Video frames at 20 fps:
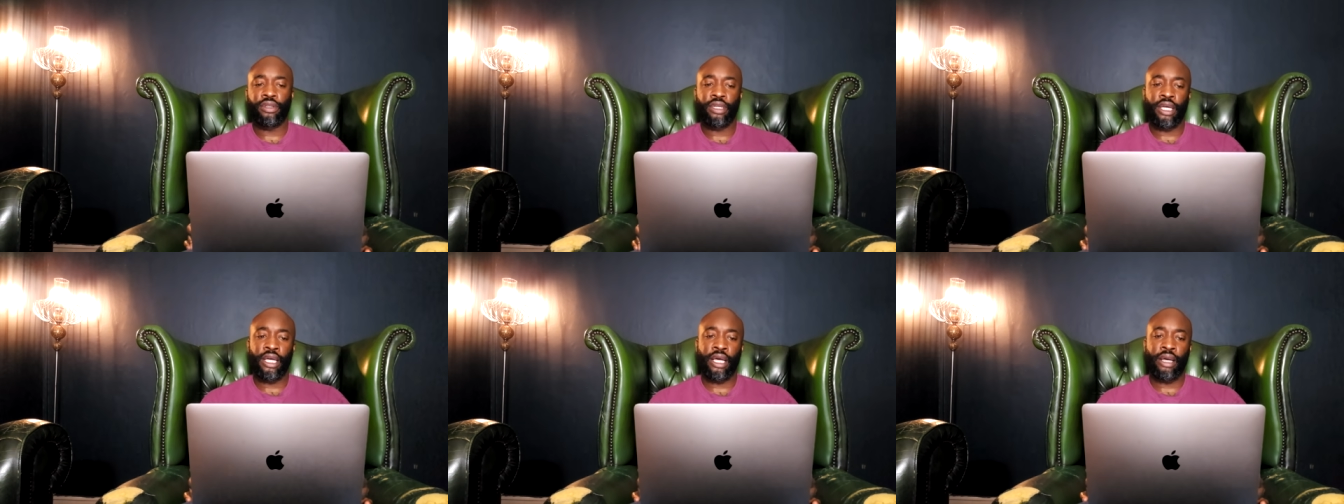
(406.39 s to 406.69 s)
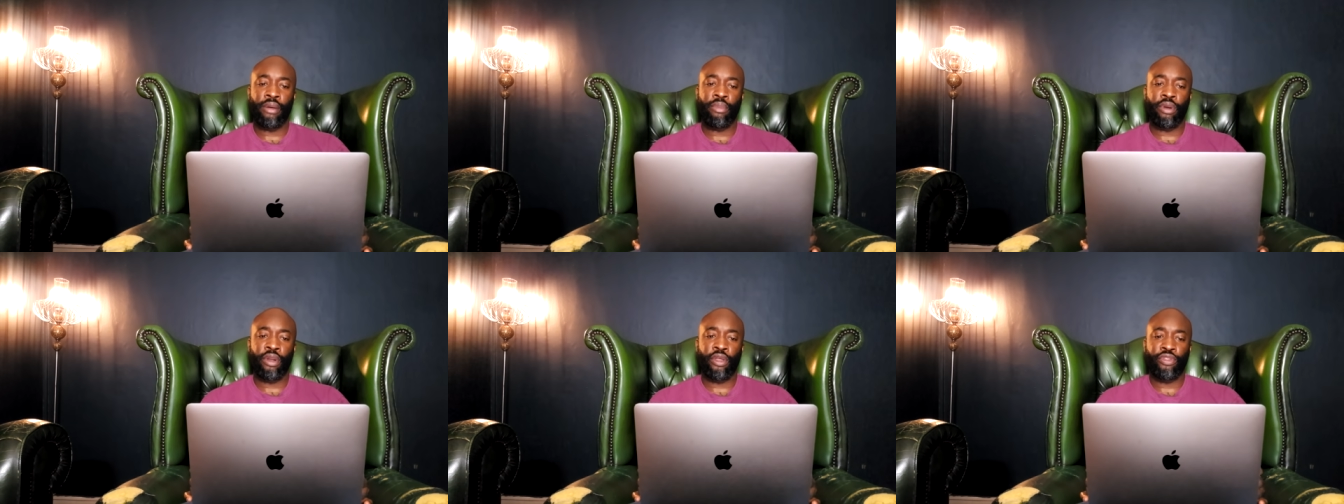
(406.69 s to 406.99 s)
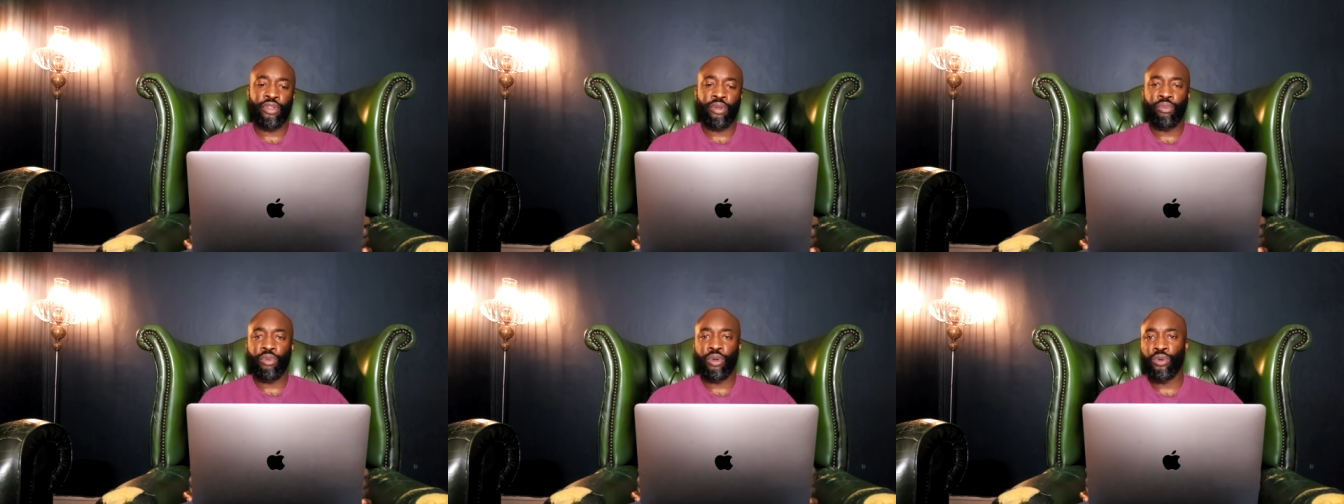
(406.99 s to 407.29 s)
Um, and I
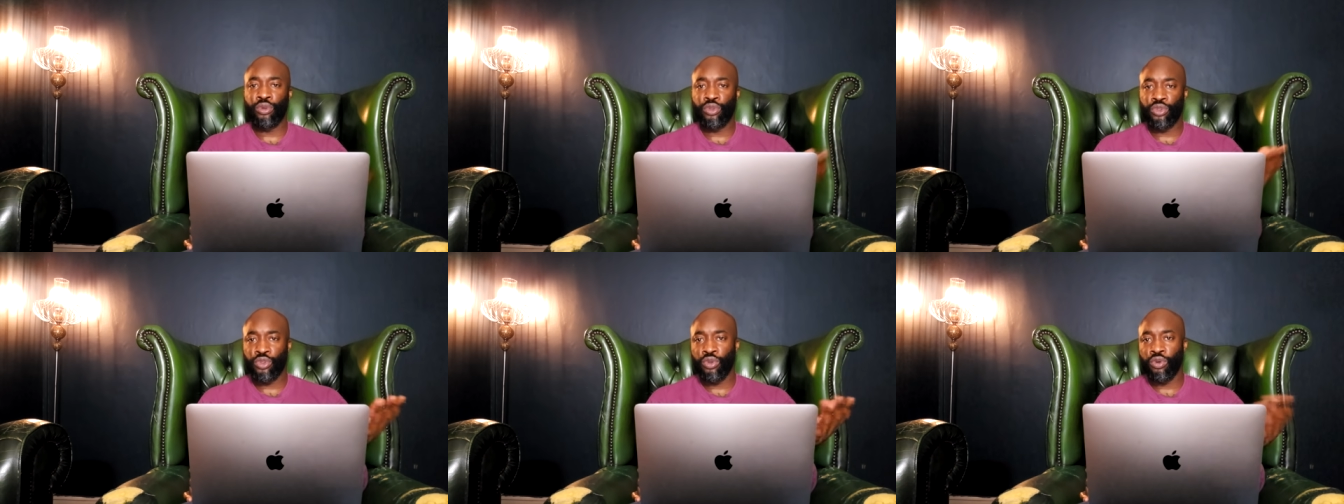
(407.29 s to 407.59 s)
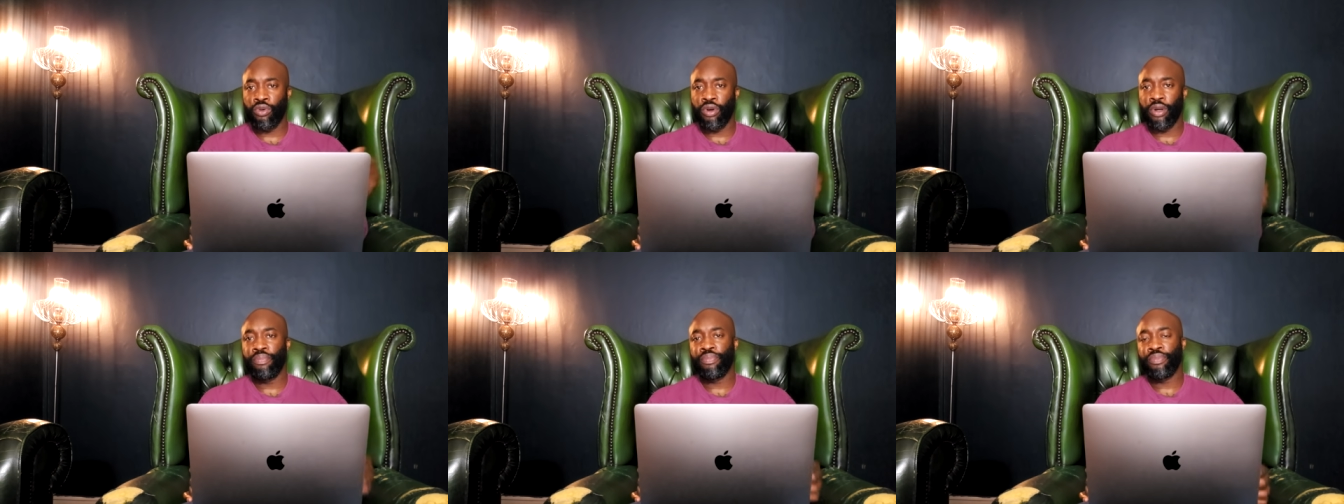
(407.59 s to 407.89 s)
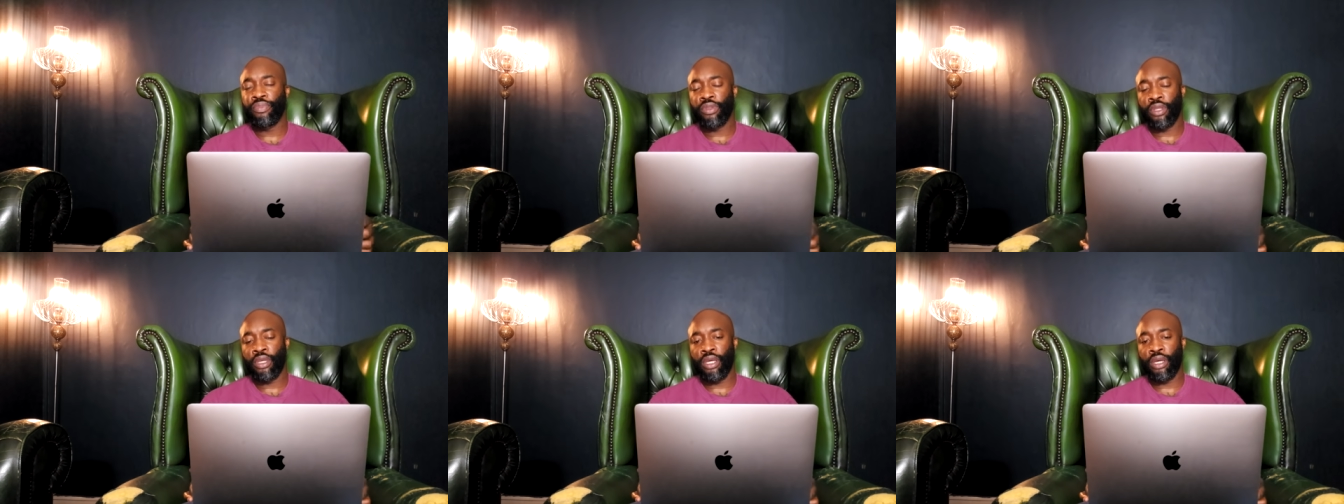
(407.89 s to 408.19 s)
think we all saw it
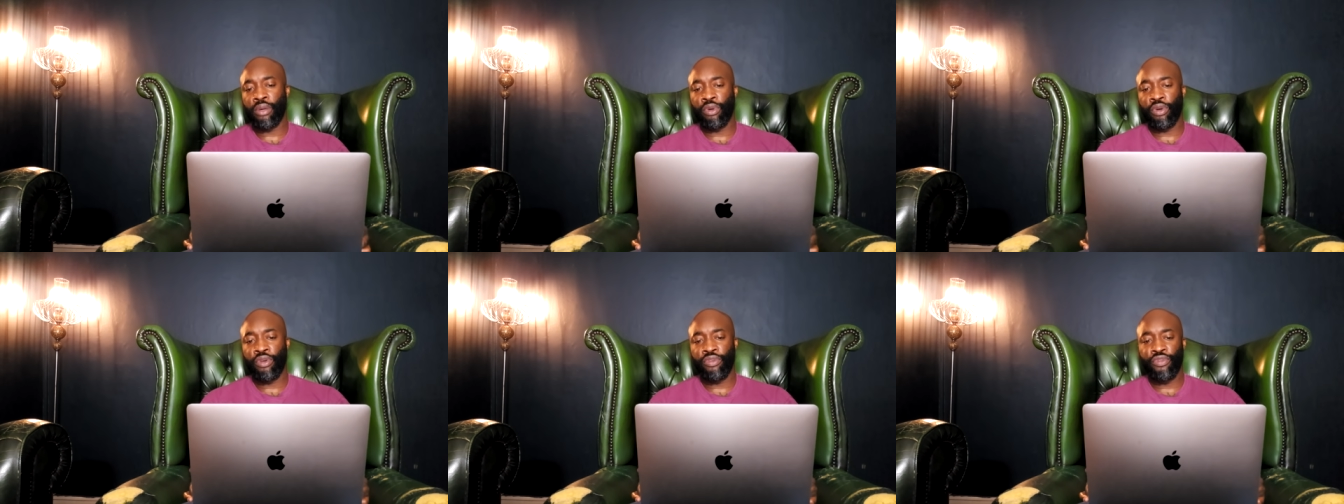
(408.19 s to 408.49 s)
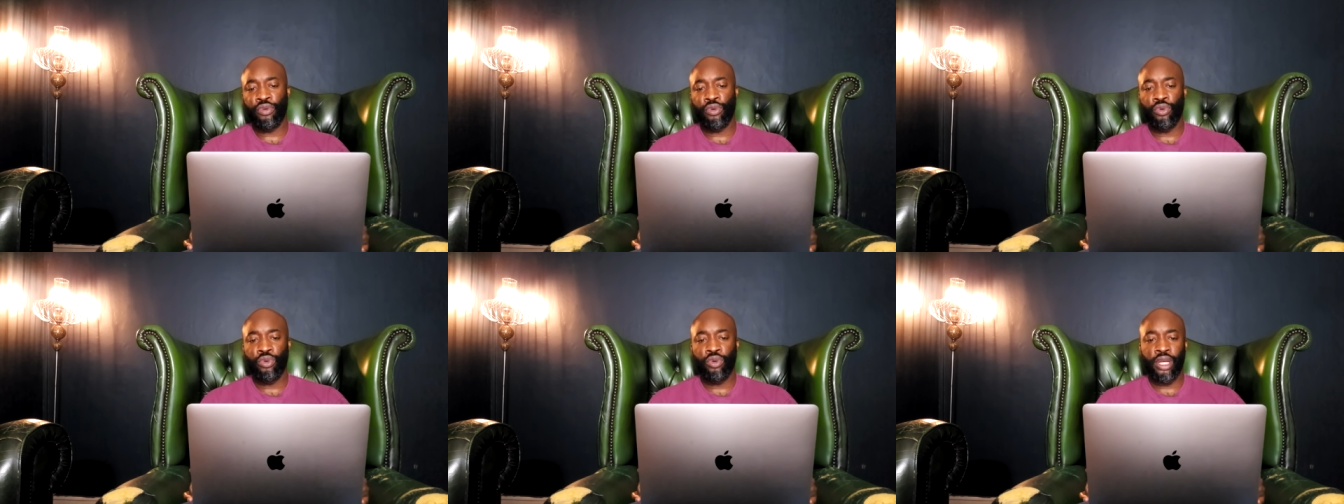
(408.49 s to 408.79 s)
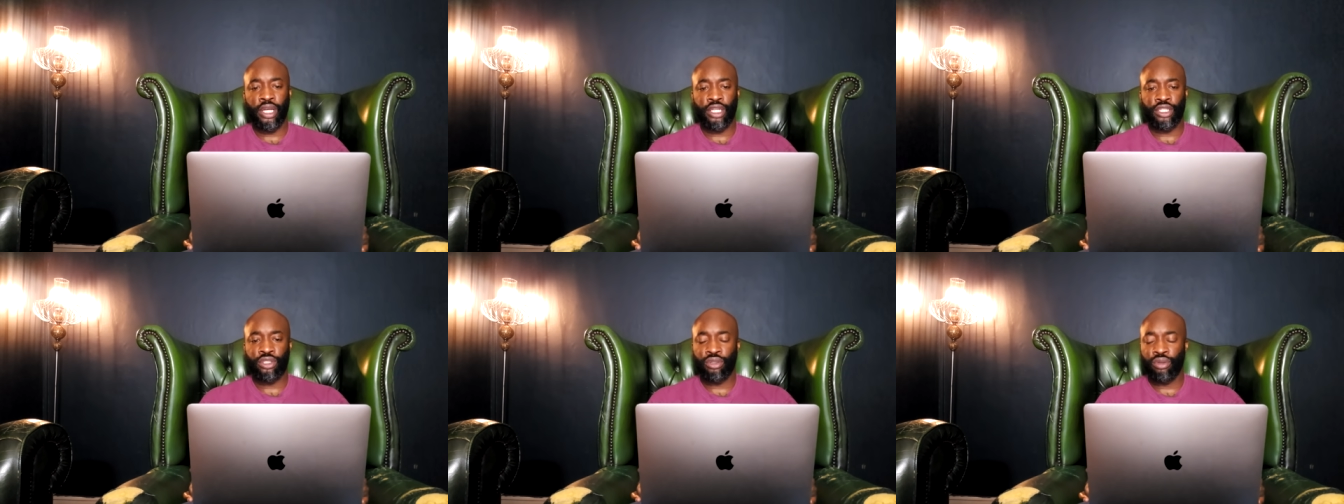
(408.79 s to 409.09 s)
uh, when he fought
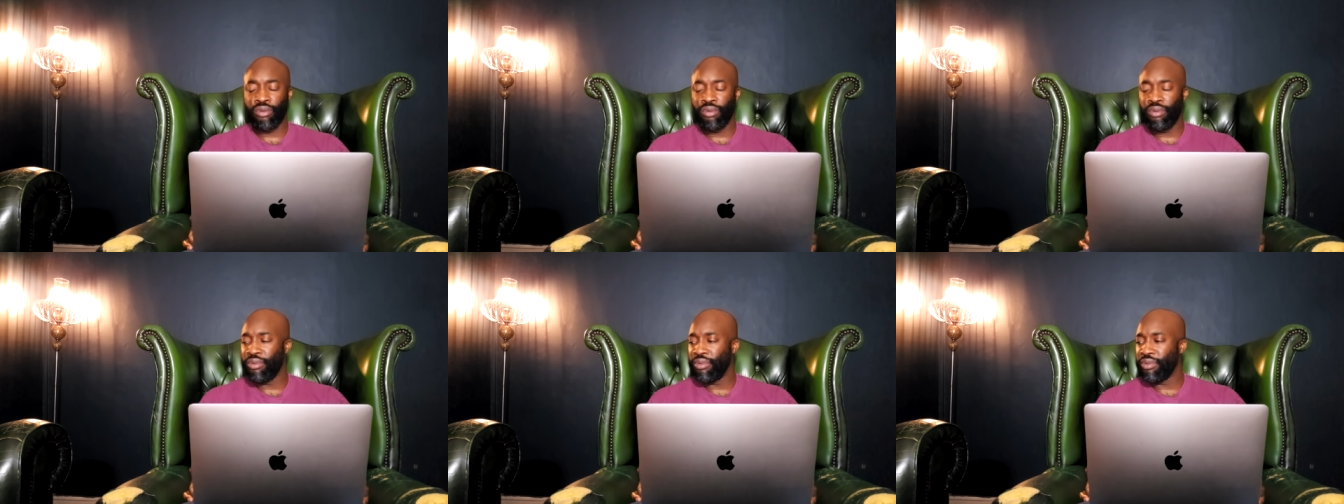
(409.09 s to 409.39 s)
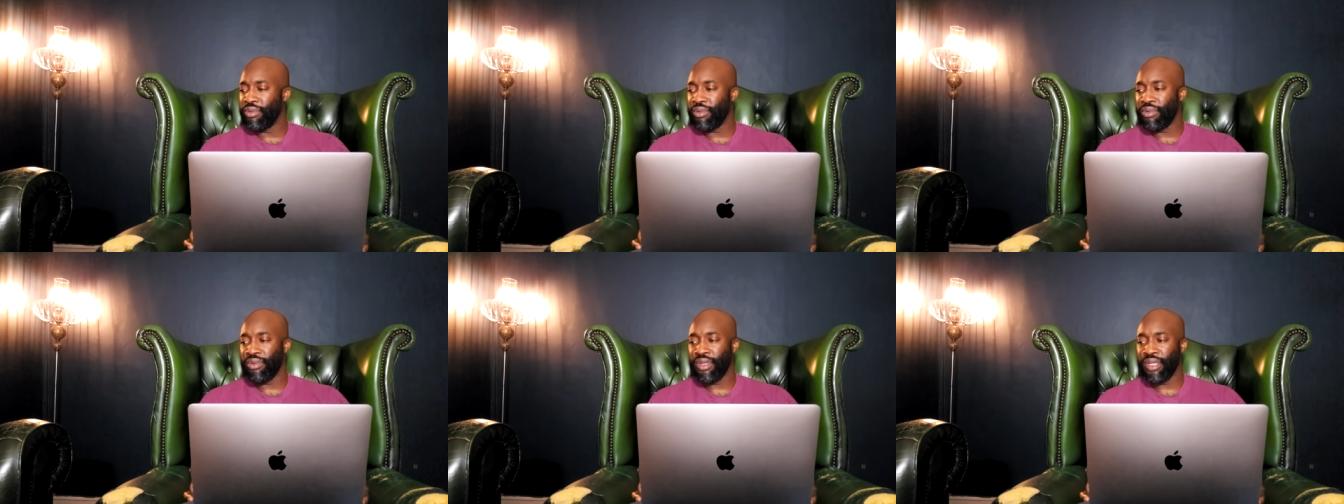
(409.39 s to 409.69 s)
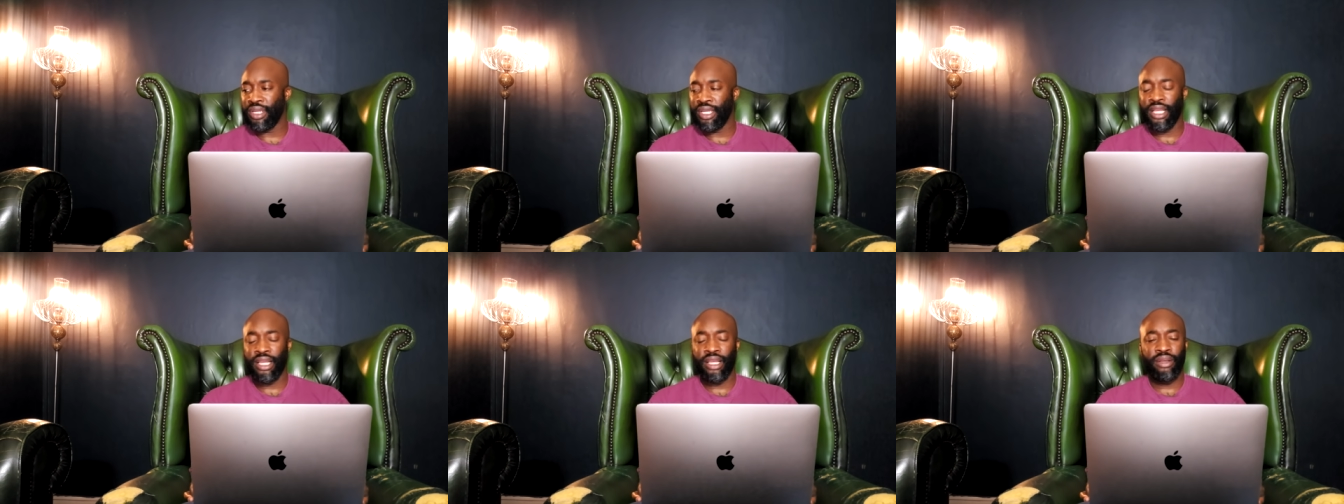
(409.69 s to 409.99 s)
Ugas. So,
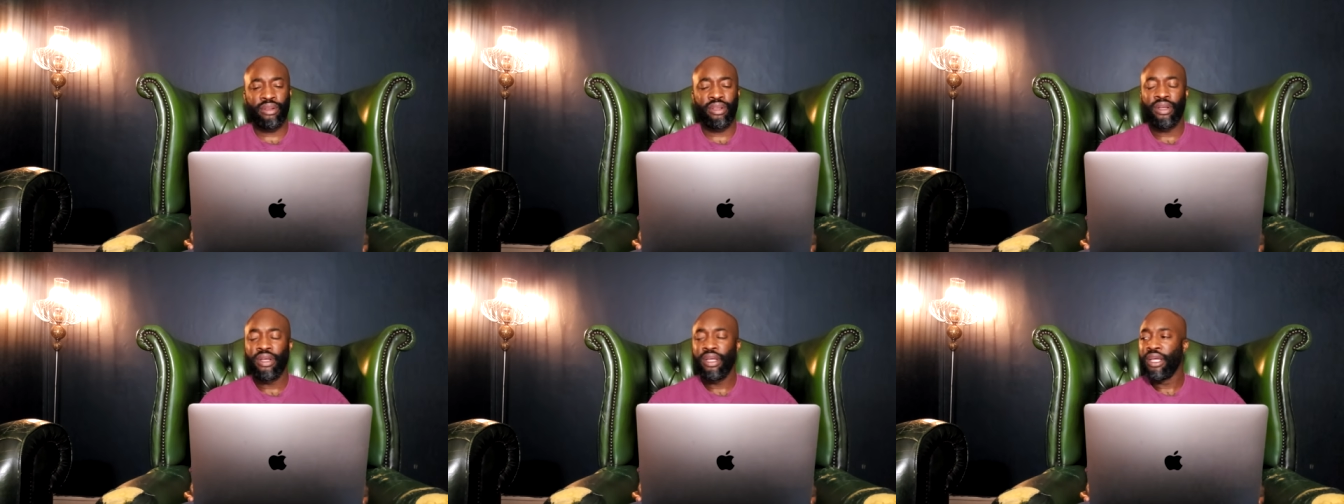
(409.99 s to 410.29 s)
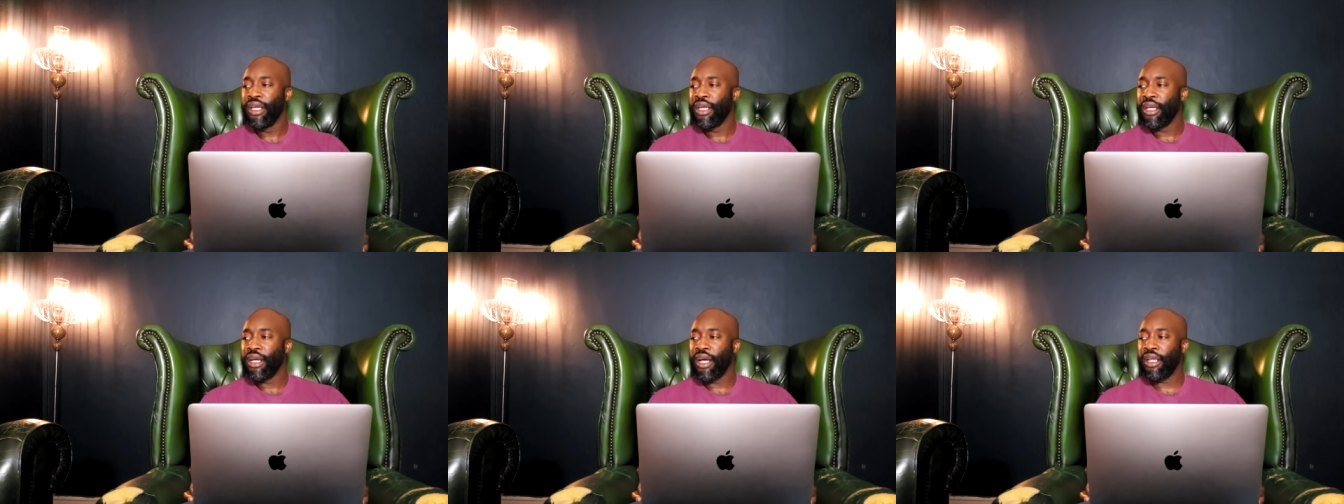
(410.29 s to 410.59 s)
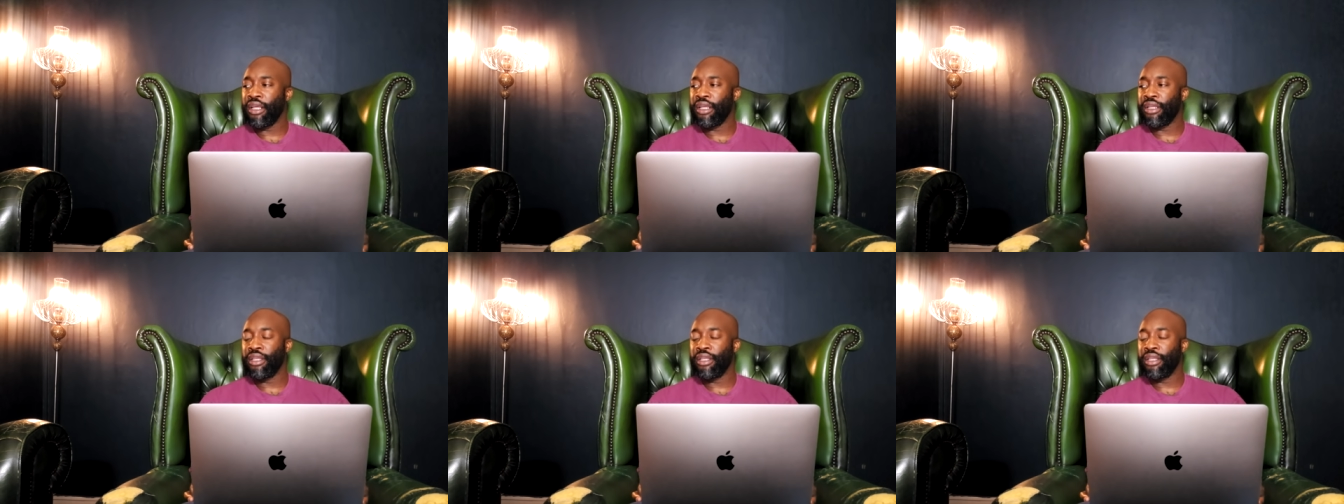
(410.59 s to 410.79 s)
yeah, let... Uh,